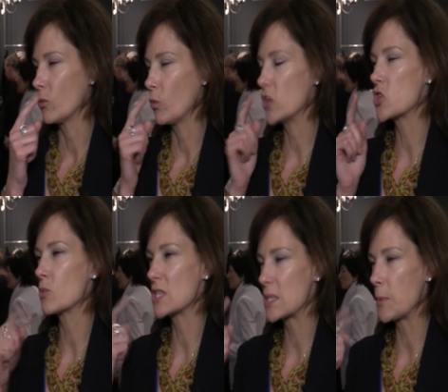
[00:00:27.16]
when she
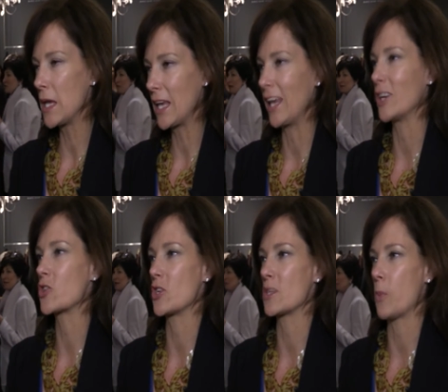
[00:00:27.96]
was speaking,
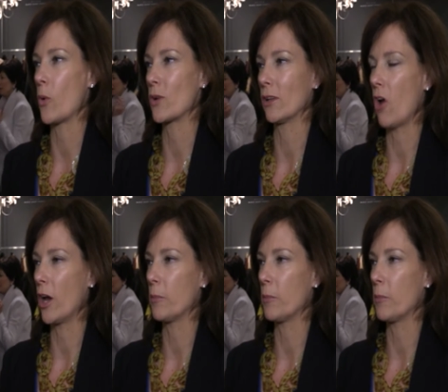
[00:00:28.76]
she spoke a lot